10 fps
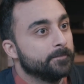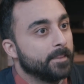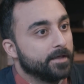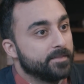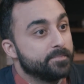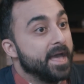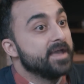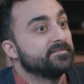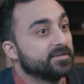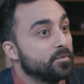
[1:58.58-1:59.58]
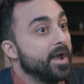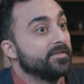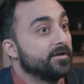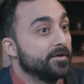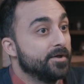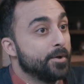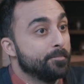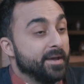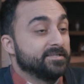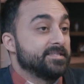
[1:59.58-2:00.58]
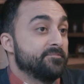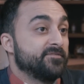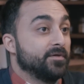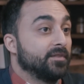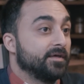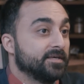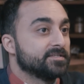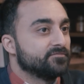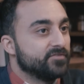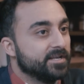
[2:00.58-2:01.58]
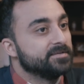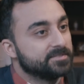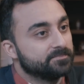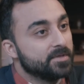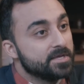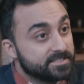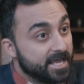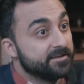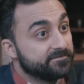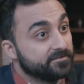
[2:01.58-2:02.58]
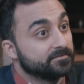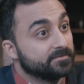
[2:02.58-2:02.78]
and they're behaving in a way that makes them feel like it's a really safe and